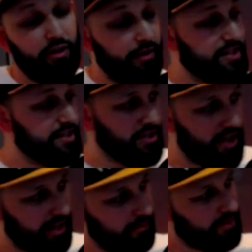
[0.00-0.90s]
You know, I was
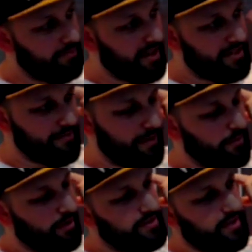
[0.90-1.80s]
just talking with Mike
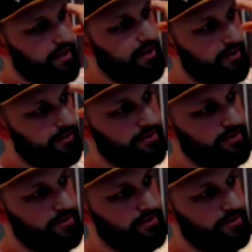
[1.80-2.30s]
Zaremba outside,